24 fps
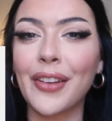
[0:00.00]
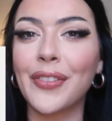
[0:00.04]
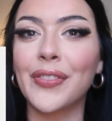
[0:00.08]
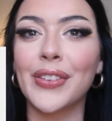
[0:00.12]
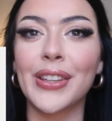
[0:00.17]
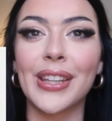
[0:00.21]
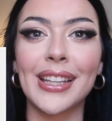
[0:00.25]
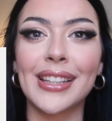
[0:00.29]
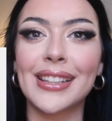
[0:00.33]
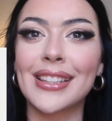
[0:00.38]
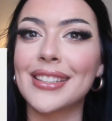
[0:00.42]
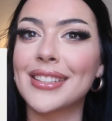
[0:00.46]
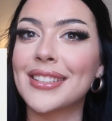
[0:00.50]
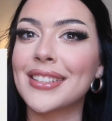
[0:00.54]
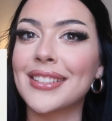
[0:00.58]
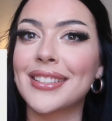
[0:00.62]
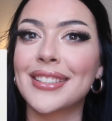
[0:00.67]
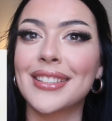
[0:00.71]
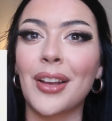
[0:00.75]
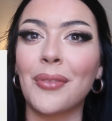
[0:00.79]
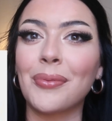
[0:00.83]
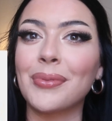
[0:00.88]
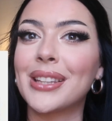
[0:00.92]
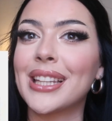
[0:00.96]
I feel like this
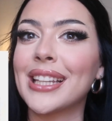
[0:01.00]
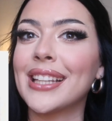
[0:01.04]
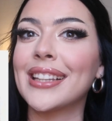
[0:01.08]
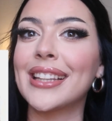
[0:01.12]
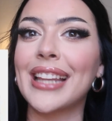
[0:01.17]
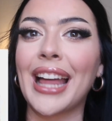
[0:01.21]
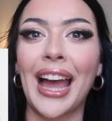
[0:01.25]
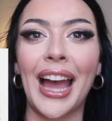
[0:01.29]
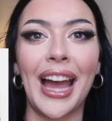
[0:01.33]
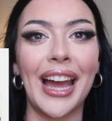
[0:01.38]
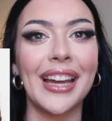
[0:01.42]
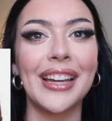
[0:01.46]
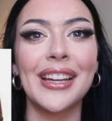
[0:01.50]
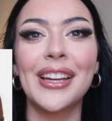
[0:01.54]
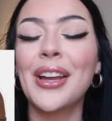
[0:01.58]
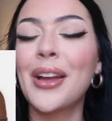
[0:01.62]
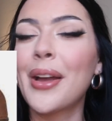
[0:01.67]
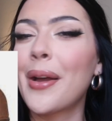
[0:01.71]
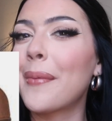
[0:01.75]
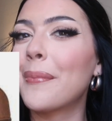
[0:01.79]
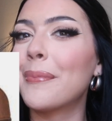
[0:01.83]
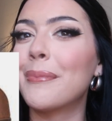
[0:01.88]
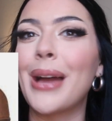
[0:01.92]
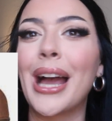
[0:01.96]
is something that
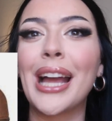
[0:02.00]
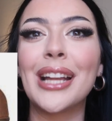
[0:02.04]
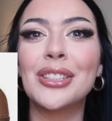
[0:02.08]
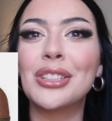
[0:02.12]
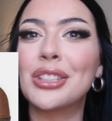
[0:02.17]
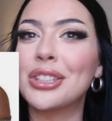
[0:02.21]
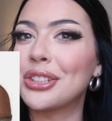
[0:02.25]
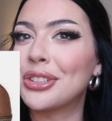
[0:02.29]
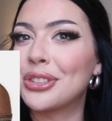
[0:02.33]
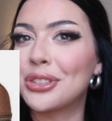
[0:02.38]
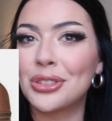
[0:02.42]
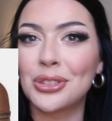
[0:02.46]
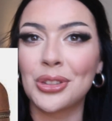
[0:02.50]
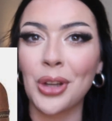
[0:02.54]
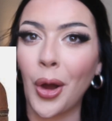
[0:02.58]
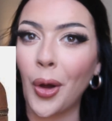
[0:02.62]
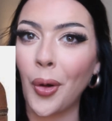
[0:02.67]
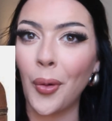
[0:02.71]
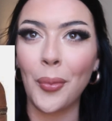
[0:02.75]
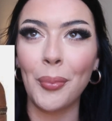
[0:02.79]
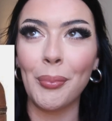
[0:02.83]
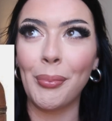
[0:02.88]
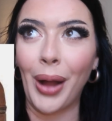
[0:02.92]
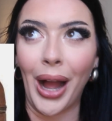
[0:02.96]
men just
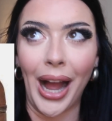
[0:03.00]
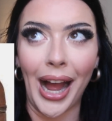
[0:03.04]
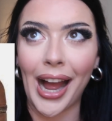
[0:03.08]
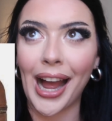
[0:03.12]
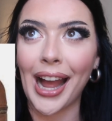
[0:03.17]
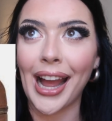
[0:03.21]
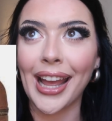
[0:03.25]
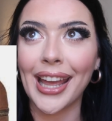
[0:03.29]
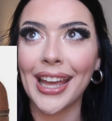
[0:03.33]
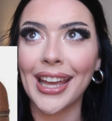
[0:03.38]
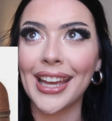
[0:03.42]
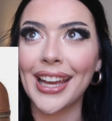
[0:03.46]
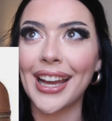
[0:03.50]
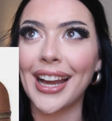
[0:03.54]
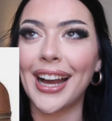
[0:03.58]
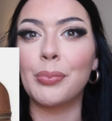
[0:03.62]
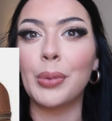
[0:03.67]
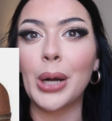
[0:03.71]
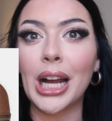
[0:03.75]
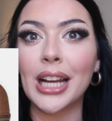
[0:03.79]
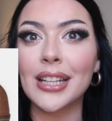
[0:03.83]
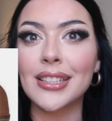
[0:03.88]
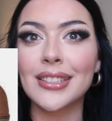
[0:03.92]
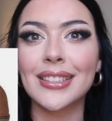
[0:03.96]
don't buy,
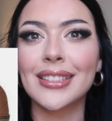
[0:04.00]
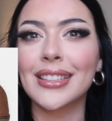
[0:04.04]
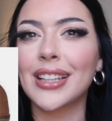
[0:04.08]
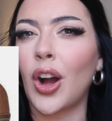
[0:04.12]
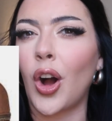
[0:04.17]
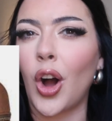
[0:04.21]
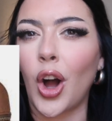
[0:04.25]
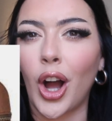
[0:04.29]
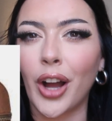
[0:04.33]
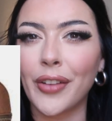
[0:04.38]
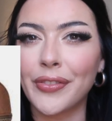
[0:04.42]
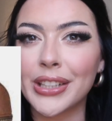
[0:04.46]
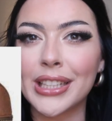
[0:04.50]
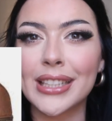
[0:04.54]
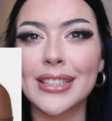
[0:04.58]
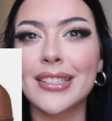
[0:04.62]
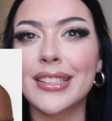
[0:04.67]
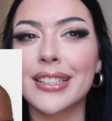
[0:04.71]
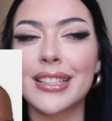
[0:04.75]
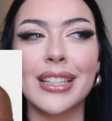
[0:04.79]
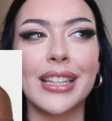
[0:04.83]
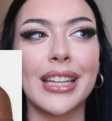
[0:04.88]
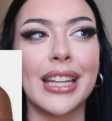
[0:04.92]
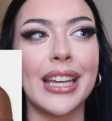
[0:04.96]
but
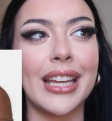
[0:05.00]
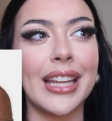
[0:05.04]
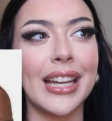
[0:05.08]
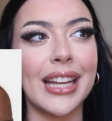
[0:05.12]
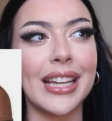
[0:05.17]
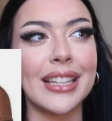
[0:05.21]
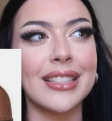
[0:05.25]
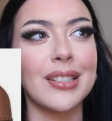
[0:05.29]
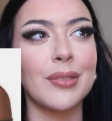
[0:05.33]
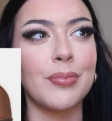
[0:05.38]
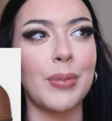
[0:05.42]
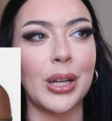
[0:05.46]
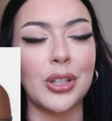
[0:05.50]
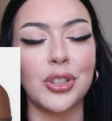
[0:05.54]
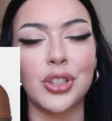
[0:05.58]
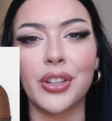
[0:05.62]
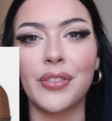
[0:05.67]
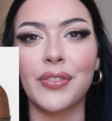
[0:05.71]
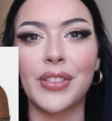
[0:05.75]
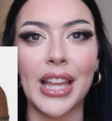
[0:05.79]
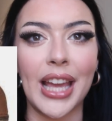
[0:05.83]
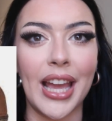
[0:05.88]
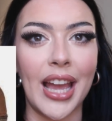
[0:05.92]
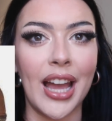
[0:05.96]
obviously need,
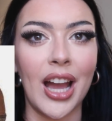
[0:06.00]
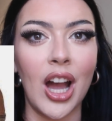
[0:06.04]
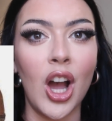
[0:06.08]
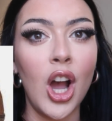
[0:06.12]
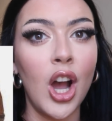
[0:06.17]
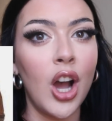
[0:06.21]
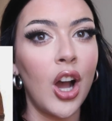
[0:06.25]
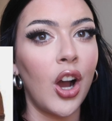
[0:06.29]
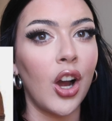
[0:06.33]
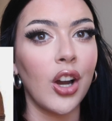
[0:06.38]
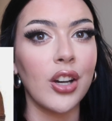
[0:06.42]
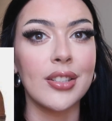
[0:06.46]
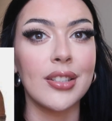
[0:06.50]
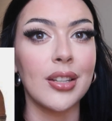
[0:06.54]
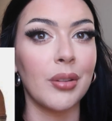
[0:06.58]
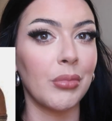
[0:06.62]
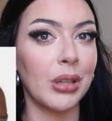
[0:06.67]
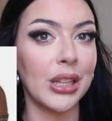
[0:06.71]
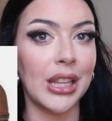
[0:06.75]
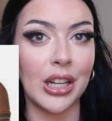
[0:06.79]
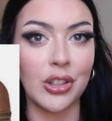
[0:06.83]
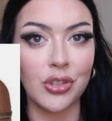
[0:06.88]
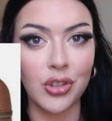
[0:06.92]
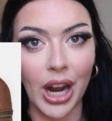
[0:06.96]
especially if they are
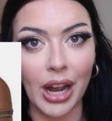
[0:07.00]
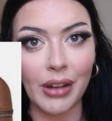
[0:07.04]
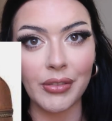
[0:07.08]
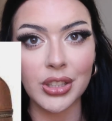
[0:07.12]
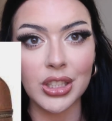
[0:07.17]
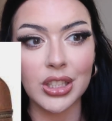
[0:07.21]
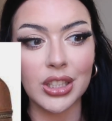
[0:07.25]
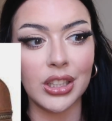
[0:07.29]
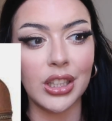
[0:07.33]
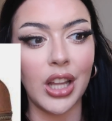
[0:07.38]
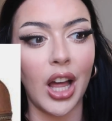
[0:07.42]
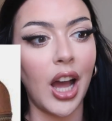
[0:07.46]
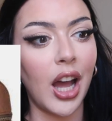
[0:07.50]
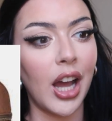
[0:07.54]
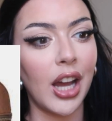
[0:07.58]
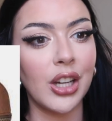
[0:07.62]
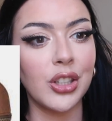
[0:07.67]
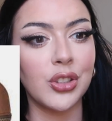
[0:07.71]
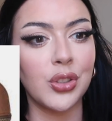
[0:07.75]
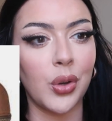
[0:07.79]
someone that travels a lot.